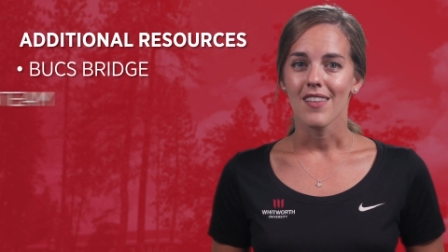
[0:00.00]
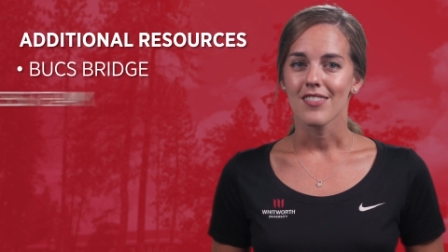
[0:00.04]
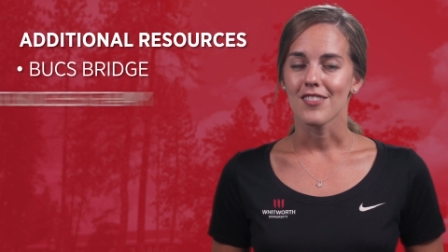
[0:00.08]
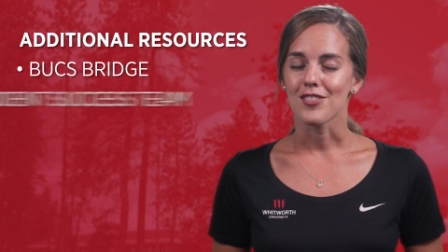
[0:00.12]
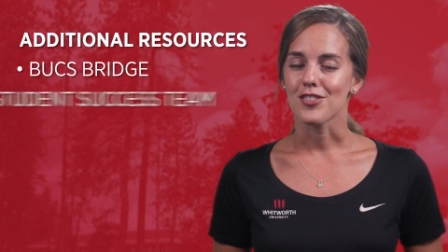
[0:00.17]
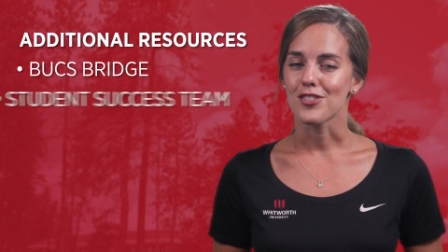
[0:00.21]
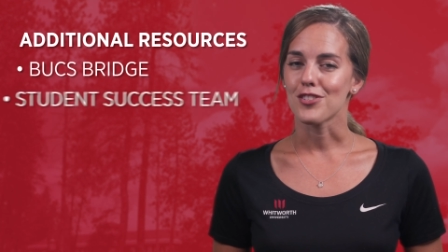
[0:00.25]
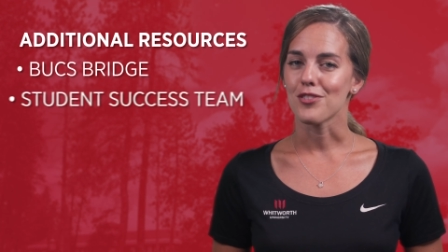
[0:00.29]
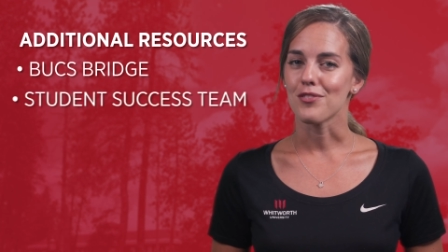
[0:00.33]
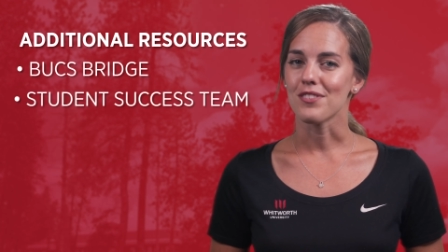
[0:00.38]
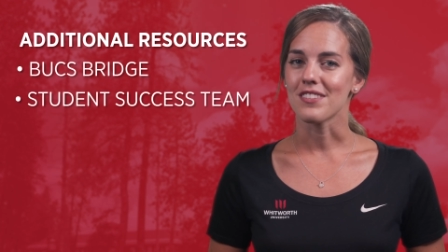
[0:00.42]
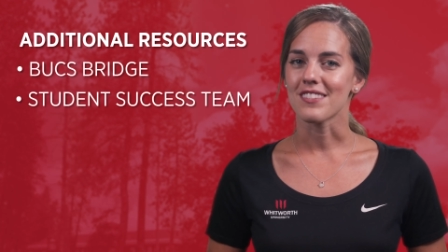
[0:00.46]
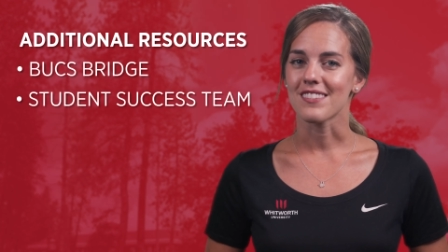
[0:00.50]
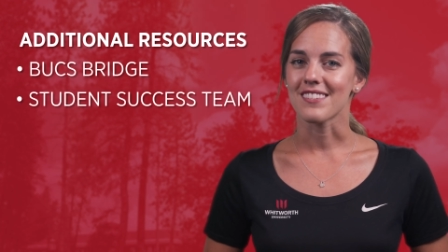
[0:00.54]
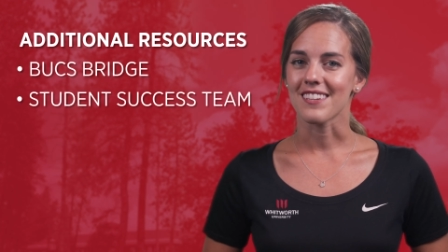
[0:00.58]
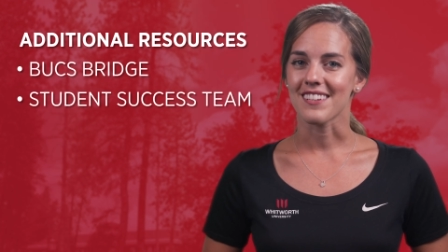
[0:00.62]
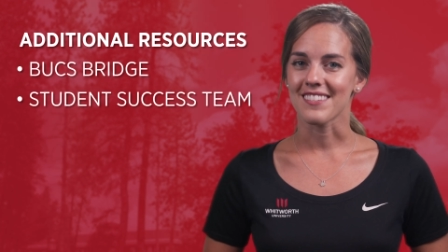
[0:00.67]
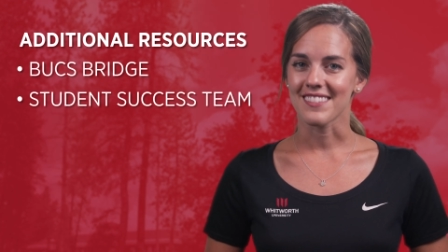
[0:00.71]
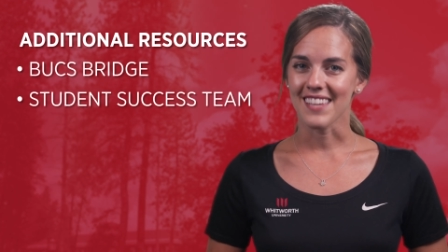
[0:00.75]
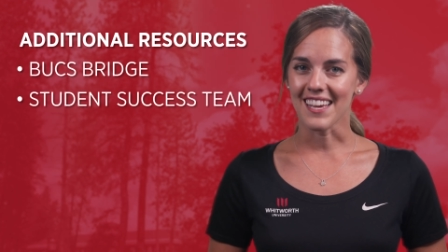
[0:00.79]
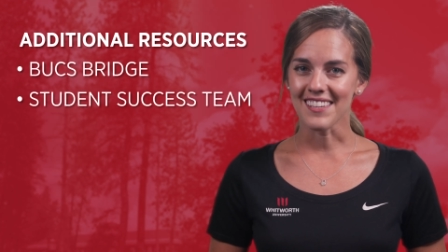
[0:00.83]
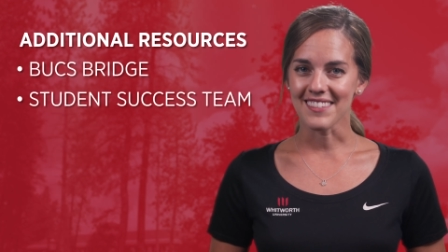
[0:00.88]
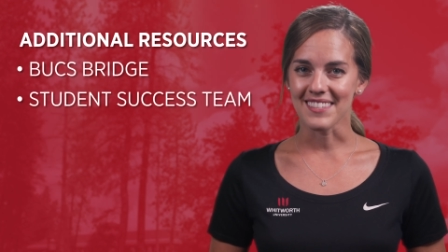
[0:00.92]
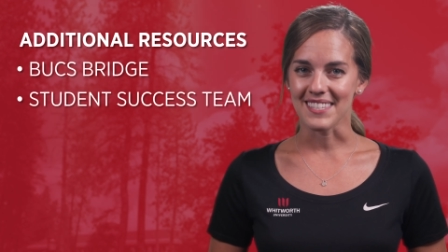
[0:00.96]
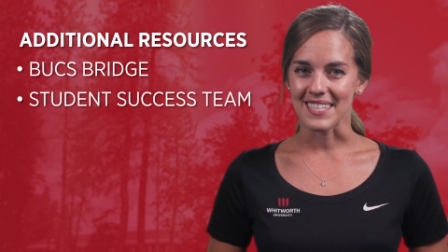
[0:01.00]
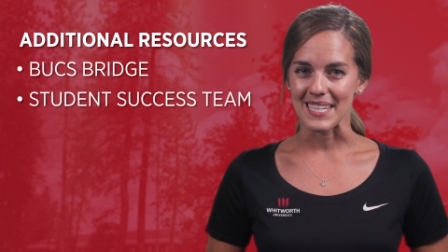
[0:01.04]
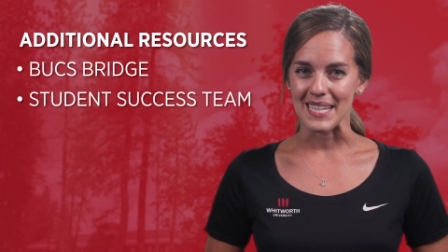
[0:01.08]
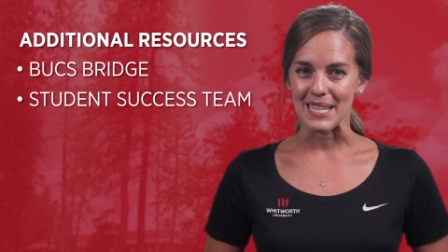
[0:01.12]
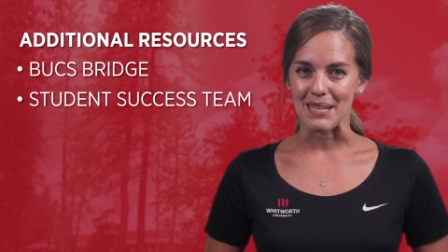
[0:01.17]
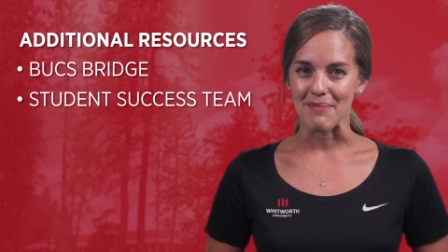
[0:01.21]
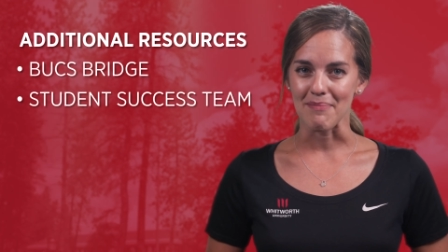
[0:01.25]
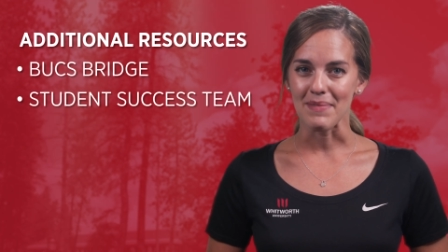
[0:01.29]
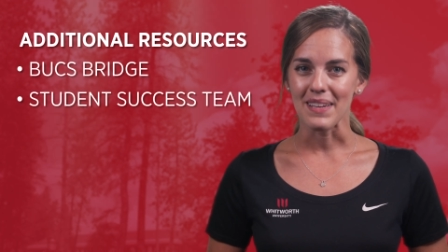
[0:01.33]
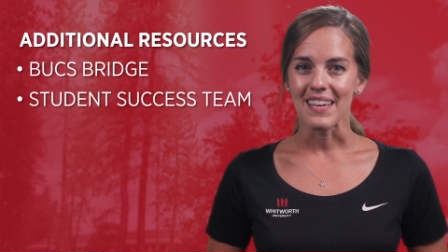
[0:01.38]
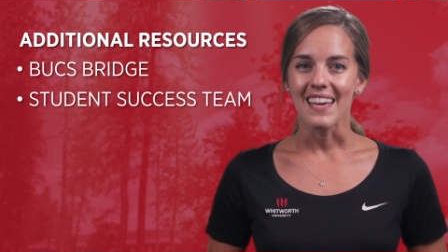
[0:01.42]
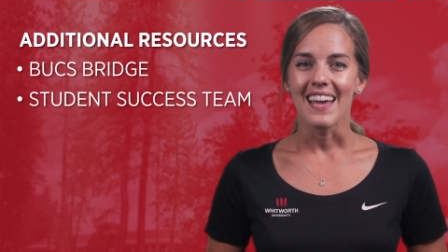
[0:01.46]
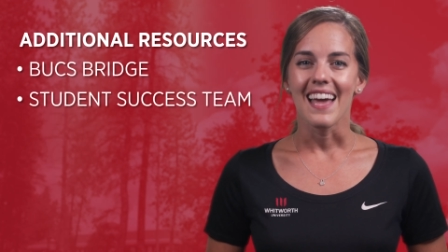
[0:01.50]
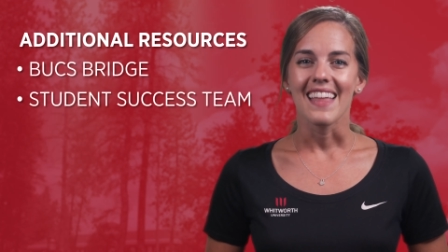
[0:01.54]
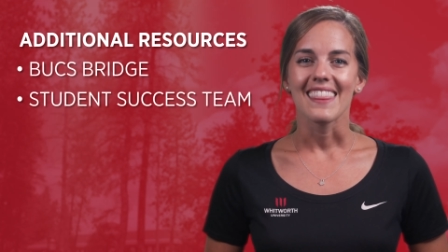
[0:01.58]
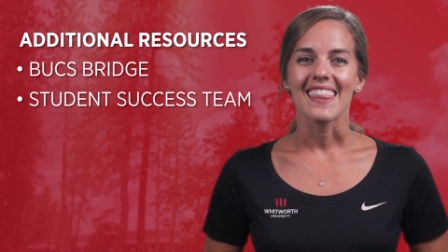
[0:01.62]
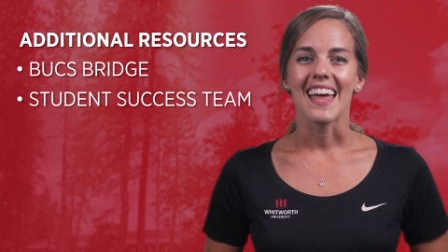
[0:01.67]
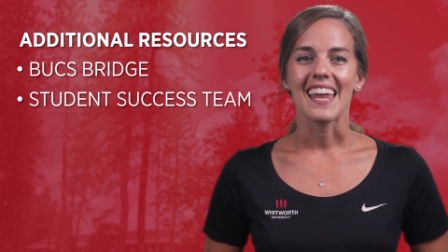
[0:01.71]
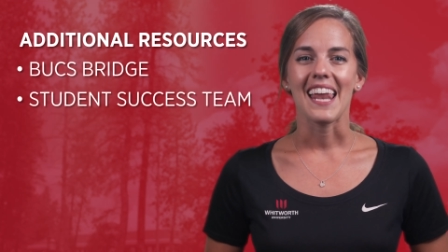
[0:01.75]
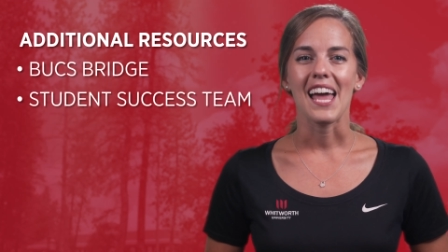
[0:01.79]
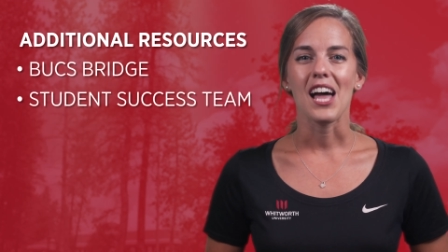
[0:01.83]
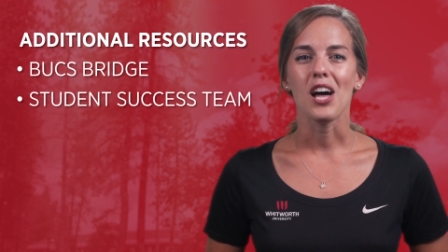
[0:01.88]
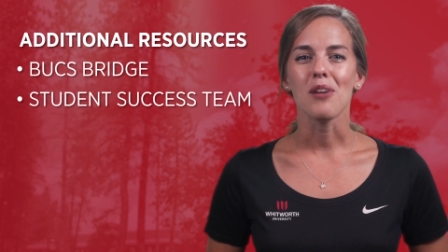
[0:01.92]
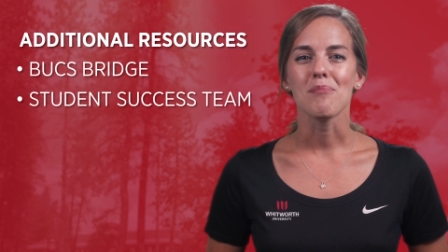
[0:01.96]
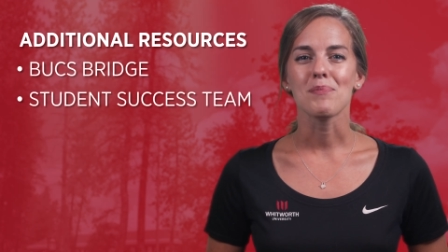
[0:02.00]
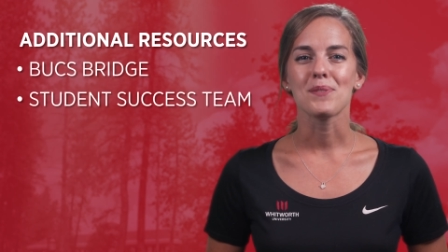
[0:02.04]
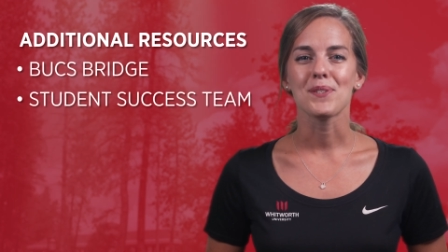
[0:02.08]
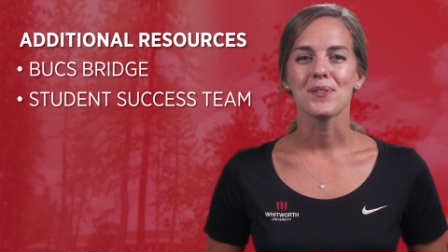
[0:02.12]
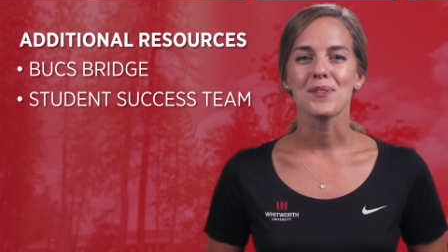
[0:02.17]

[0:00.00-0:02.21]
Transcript: The Student Success Team that helps